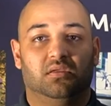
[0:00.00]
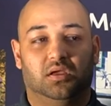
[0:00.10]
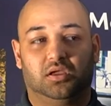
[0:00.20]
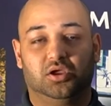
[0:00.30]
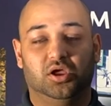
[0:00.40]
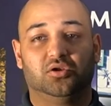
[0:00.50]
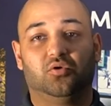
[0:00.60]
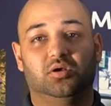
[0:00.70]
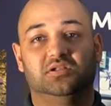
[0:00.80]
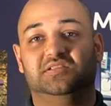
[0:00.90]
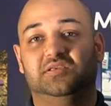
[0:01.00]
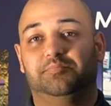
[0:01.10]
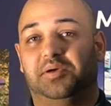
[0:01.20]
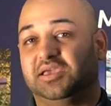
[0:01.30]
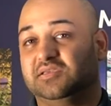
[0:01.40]
A good quality
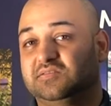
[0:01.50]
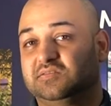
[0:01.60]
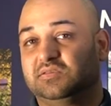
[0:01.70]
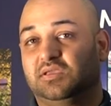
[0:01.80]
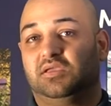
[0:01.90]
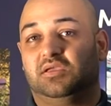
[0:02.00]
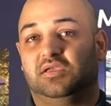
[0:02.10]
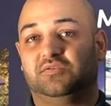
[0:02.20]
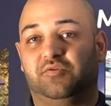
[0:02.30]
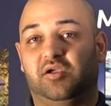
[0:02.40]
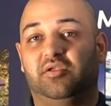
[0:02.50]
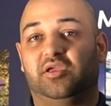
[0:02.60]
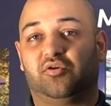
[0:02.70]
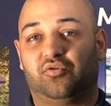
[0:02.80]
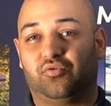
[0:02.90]
bass is very
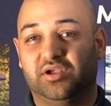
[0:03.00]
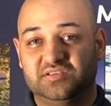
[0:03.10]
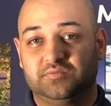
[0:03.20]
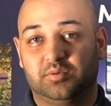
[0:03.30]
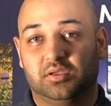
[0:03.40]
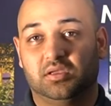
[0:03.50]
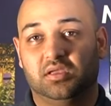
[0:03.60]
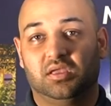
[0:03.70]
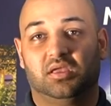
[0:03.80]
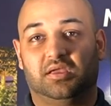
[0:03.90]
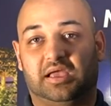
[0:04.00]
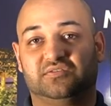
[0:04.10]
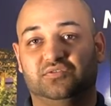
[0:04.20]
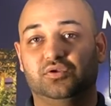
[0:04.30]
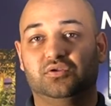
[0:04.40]
crisp. As
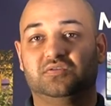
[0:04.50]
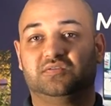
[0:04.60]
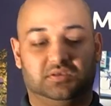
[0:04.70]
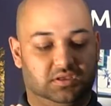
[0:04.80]
soon as